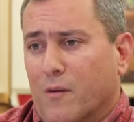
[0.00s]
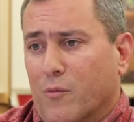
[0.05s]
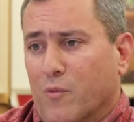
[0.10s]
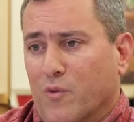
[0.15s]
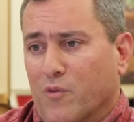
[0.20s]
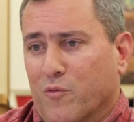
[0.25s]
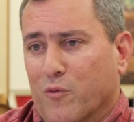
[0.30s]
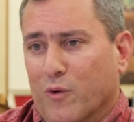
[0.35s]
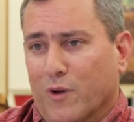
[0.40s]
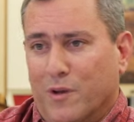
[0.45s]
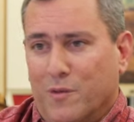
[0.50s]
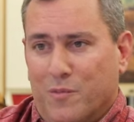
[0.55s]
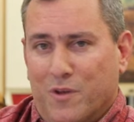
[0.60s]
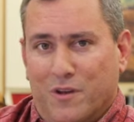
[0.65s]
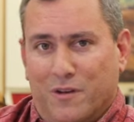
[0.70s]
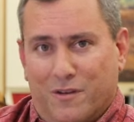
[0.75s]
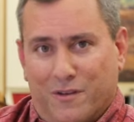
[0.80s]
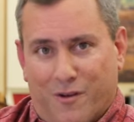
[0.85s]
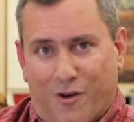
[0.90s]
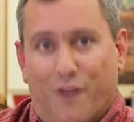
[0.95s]
We've really
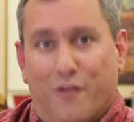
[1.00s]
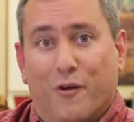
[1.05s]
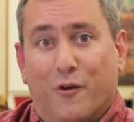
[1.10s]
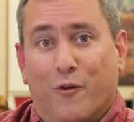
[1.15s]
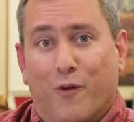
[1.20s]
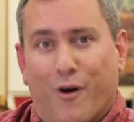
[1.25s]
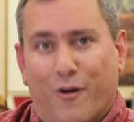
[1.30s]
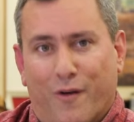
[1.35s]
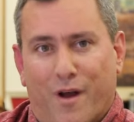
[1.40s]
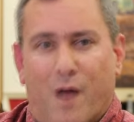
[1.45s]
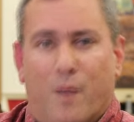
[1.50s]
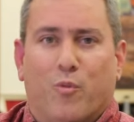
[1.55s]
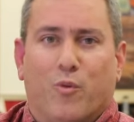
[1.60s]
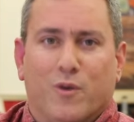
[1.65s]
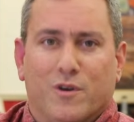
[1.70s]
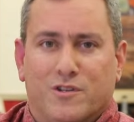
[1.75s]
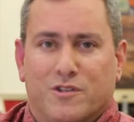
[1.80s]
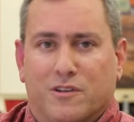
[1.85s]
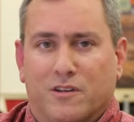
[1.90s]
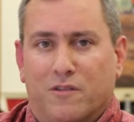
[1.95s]
been on the ground
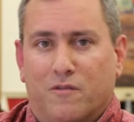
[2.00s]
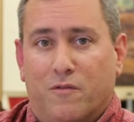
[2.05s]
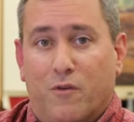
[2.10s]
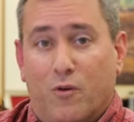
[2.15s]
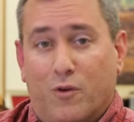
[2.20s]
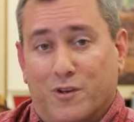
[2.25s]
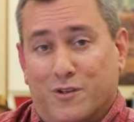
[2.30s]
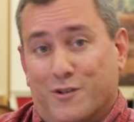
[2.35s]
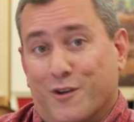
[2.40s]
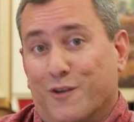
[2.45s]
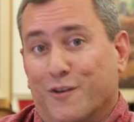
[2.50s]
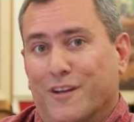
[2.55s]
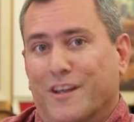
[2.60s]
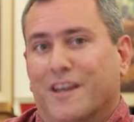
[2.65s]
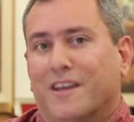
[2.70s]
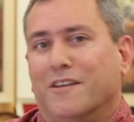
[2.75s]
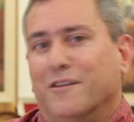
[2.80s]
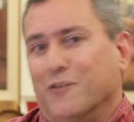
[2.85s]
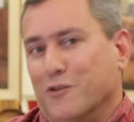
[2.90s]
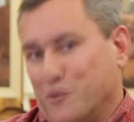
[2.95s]
operationally focused on
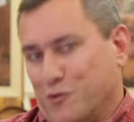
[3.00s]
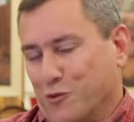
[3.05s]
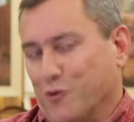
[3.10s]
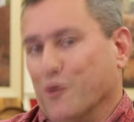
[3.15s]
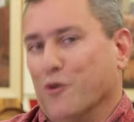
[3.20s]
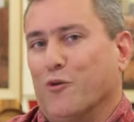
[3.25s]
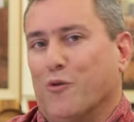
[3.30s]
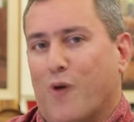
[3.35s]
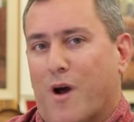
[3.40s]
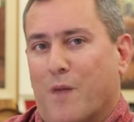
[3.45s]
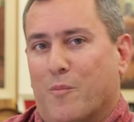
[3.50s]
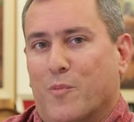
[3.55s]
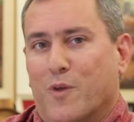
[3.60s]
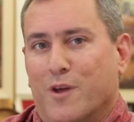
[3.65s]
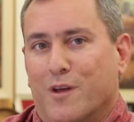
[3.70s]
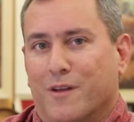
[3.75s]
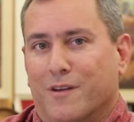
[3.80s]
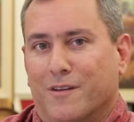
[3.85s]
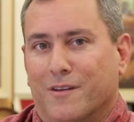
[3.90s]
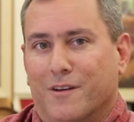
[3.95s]
getting the sugar crop
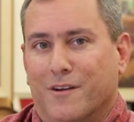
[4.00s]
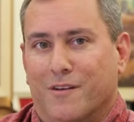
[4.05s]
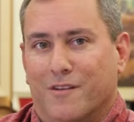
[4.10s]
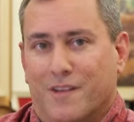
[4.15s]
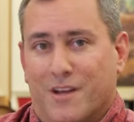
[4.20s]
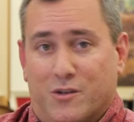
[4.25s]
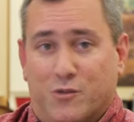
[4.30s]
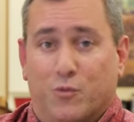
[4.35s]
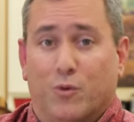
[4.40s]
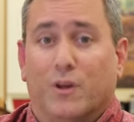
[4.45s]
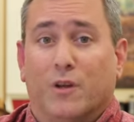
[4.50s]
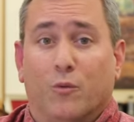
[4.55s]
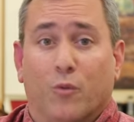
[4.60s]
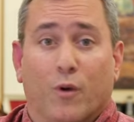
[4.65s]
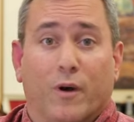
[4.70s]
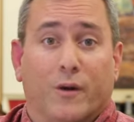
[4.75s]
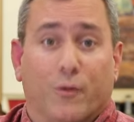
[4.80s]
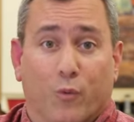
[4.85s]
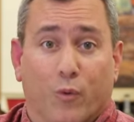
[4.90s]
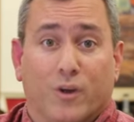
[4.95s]
in, you know, and that's really
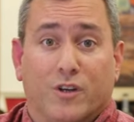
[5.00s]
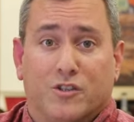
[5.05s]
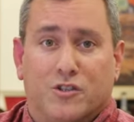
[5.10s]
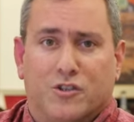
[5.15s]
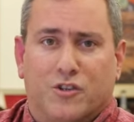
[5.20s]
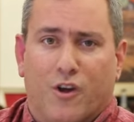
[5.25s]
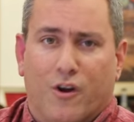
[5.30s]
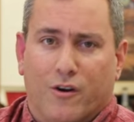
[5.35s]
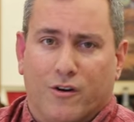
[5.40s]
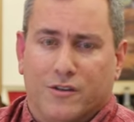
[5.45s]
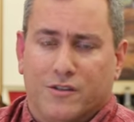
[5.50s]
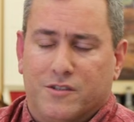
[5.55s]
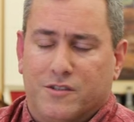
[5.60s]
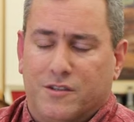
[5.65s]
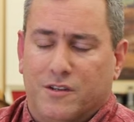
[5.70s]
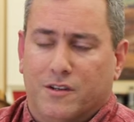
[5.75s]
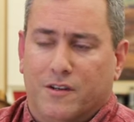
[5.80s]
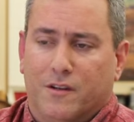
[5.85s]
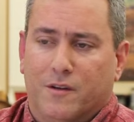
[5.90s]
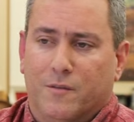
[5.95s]
where it
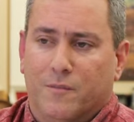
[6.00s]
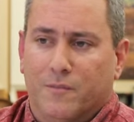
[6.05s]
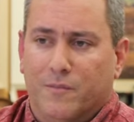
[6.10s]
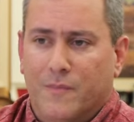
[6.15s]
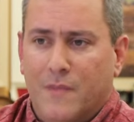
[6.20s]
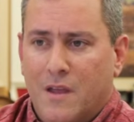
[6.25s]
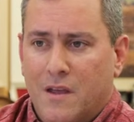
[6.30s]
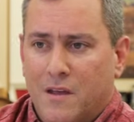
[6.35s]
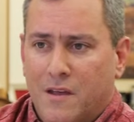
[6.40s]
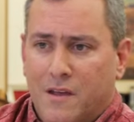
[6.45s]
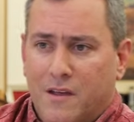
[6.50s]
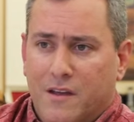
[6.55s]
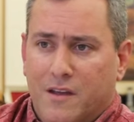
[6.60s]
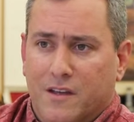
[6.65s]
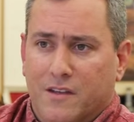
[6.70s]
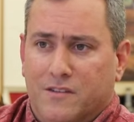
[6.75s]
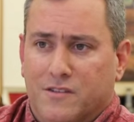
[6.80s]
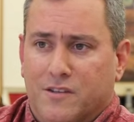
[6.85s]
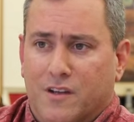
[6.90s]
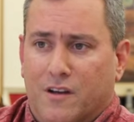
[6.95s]
starts.
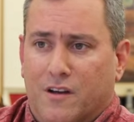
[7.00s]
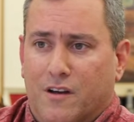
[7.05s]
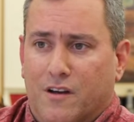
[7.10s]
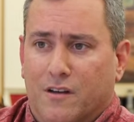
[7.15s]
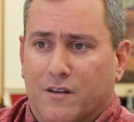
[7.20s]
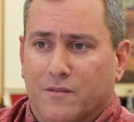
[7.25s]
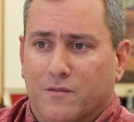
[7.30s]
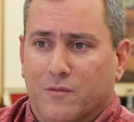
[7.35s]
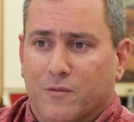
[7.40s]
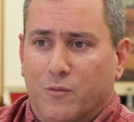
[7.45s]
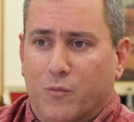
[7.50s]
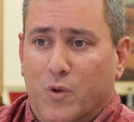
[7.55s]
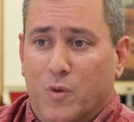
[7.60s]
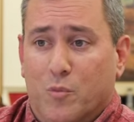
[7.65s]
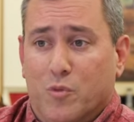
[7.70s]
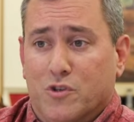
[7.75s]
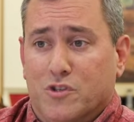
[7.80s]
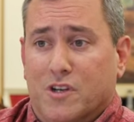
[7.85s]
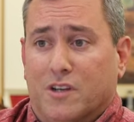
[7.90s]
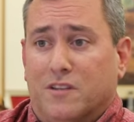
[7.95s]
We
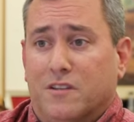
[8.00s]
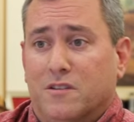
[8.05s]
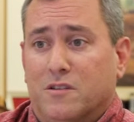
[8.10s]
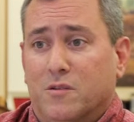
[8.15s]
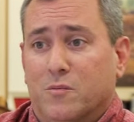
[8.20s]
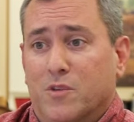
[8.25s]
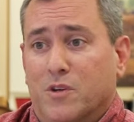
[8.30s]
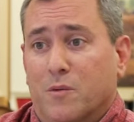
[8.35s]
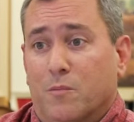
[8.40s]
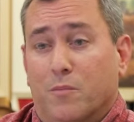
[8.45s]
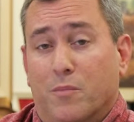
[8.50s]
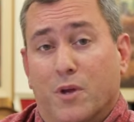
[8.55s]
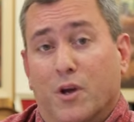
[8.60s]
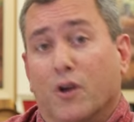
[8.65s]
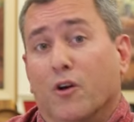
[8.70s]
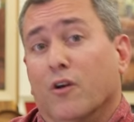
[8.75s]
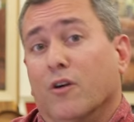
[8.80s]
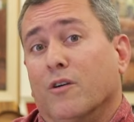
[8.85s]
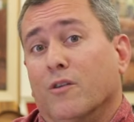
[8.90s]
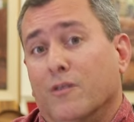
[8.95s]
project it to be a
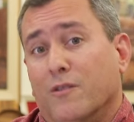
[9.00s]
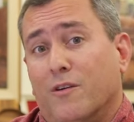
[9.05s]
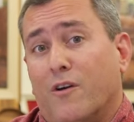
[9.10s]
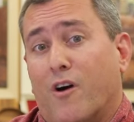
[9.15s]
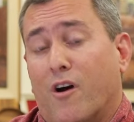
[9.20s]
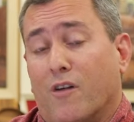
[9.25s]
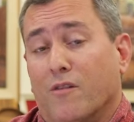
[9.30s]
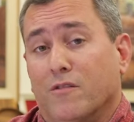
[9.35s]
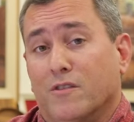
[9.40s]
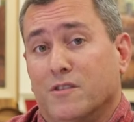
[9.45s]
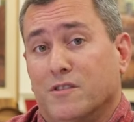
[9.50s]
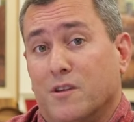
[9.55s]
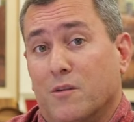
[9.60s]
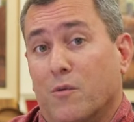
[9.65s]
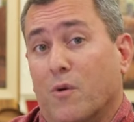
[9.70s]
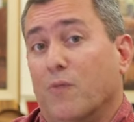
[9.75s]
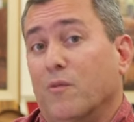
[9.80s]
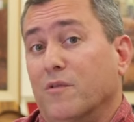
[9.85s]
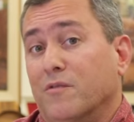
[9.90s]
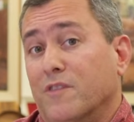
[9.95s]
bigger harvest
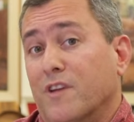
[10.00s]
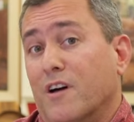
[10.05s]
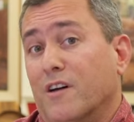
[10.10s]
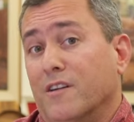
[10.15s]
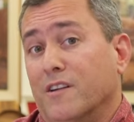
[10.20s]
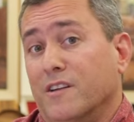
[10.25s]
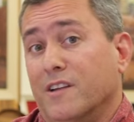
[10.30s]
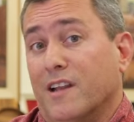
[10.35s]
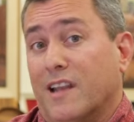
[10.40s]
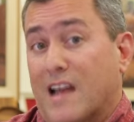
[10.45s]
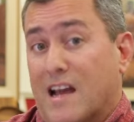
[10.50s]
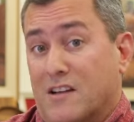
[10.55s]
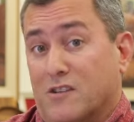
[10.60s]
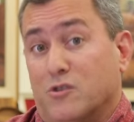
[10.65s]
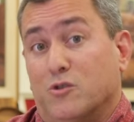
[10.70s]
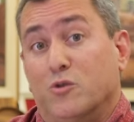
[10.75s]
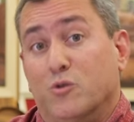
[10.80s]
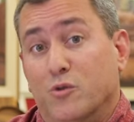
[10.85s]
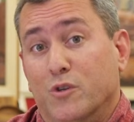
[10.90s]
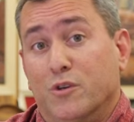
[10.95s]
than what we've done in the
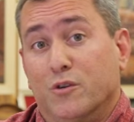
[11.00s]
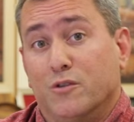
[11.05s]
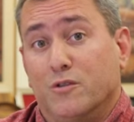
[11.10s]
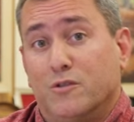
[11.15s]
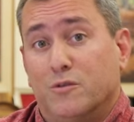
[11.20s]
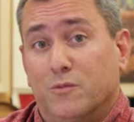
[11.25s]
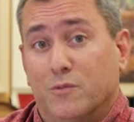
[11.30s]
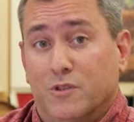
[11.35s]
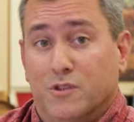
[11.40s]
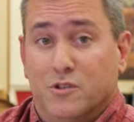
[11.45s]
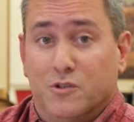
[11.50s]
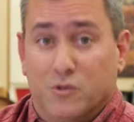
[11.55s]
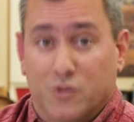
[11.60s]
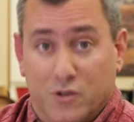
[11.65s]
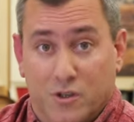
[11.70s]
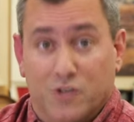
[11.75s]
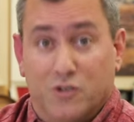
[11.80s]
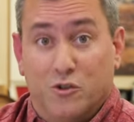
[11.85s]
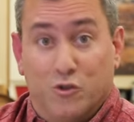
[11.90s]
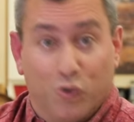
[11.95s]
last 2 years, which
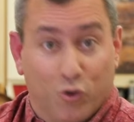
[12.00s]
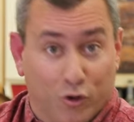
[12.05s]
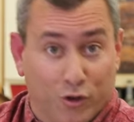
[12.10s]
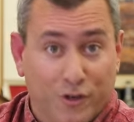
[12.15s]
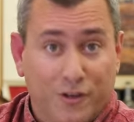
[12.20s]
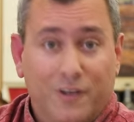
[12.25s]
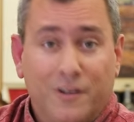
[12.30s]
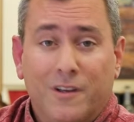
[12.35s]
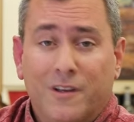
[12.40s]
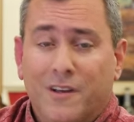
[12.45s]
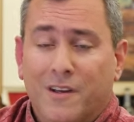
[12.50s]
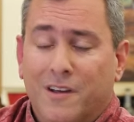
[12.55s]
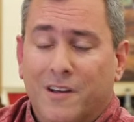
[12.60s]
is good.